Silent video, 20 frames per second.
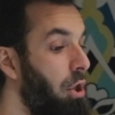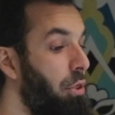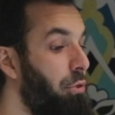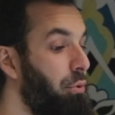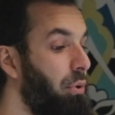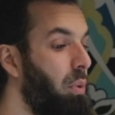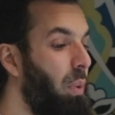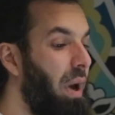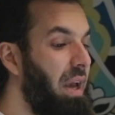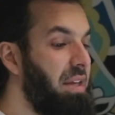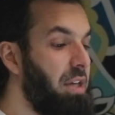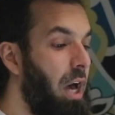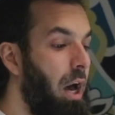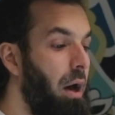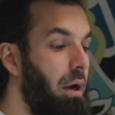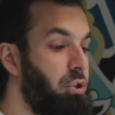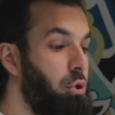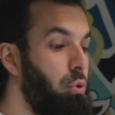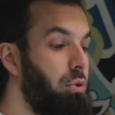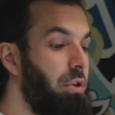Three ways
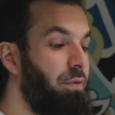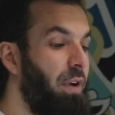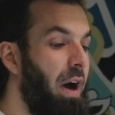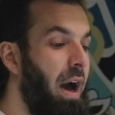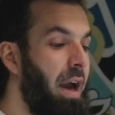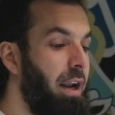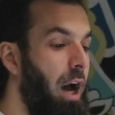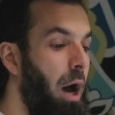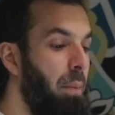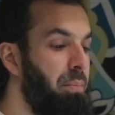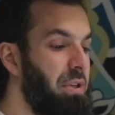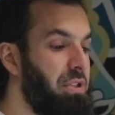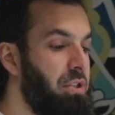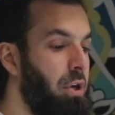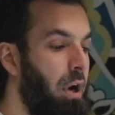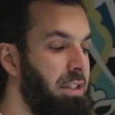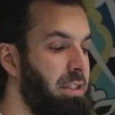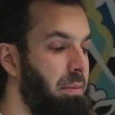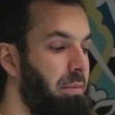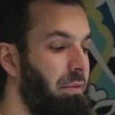to divide up this
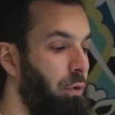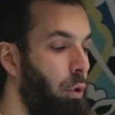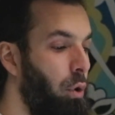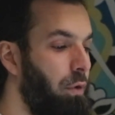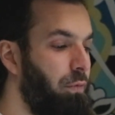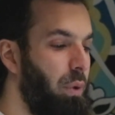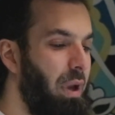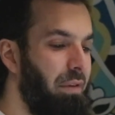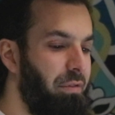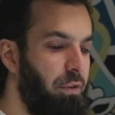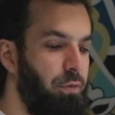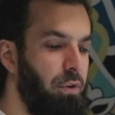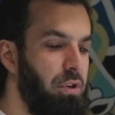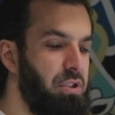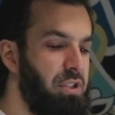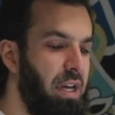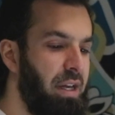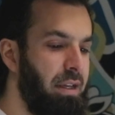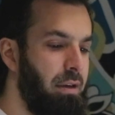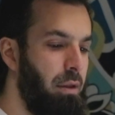concept of urf. We have the
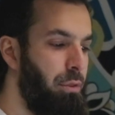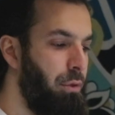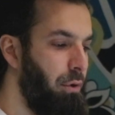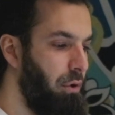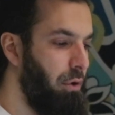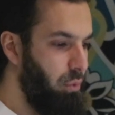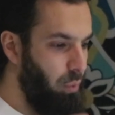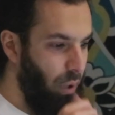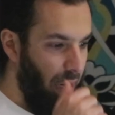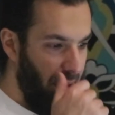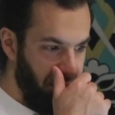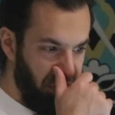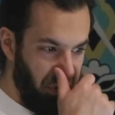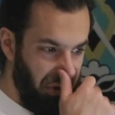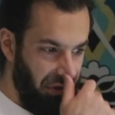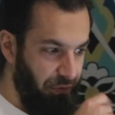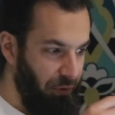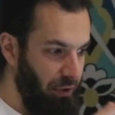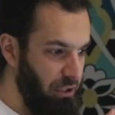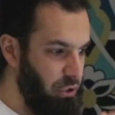first, second, and third way.
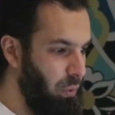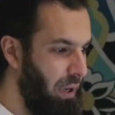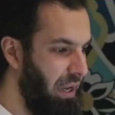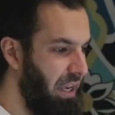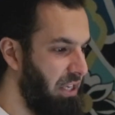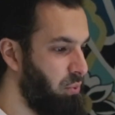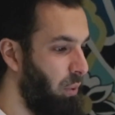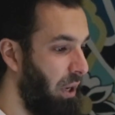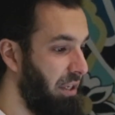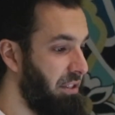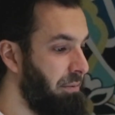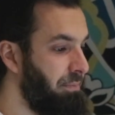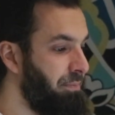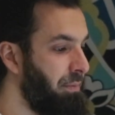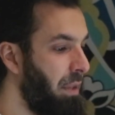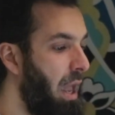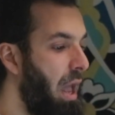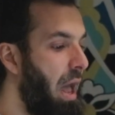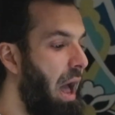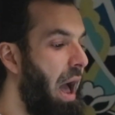So the first way is what?
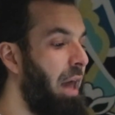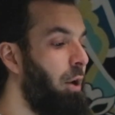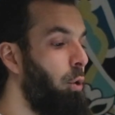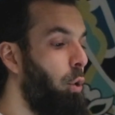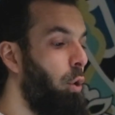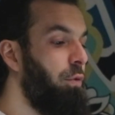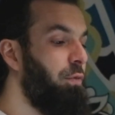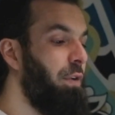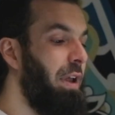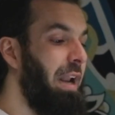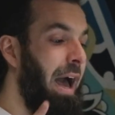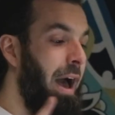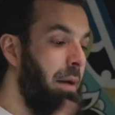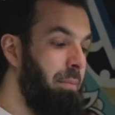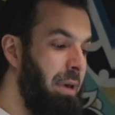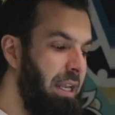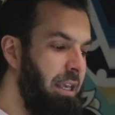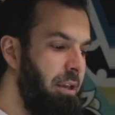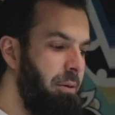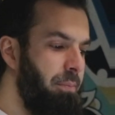Al-urf
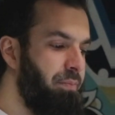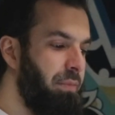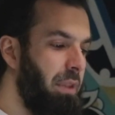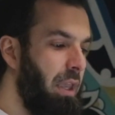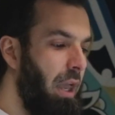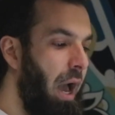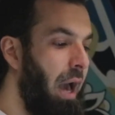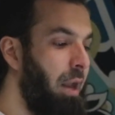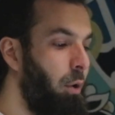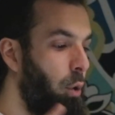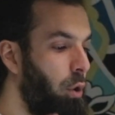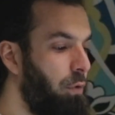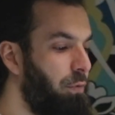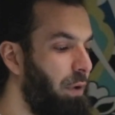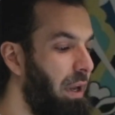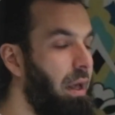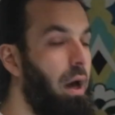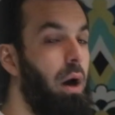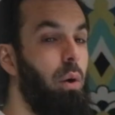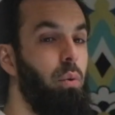al-amali, al-urf
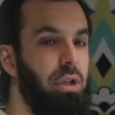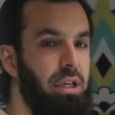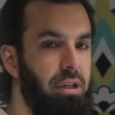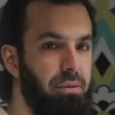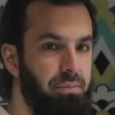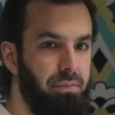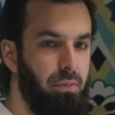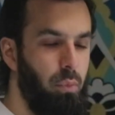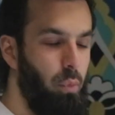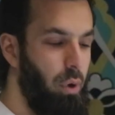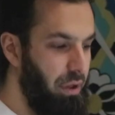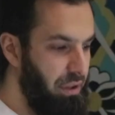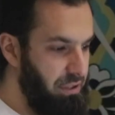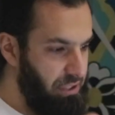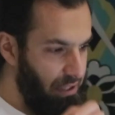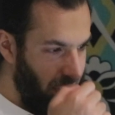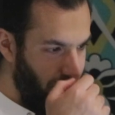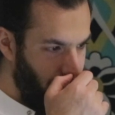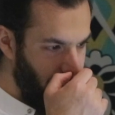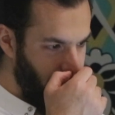al-qawli. What
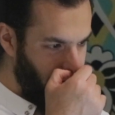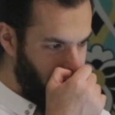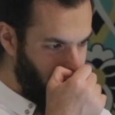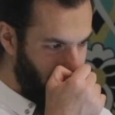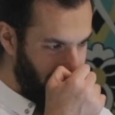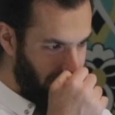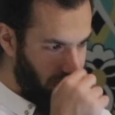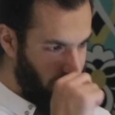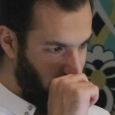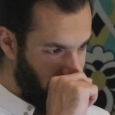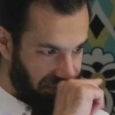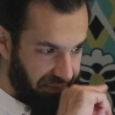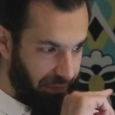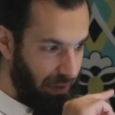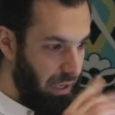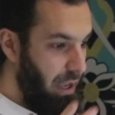is the difference between the two?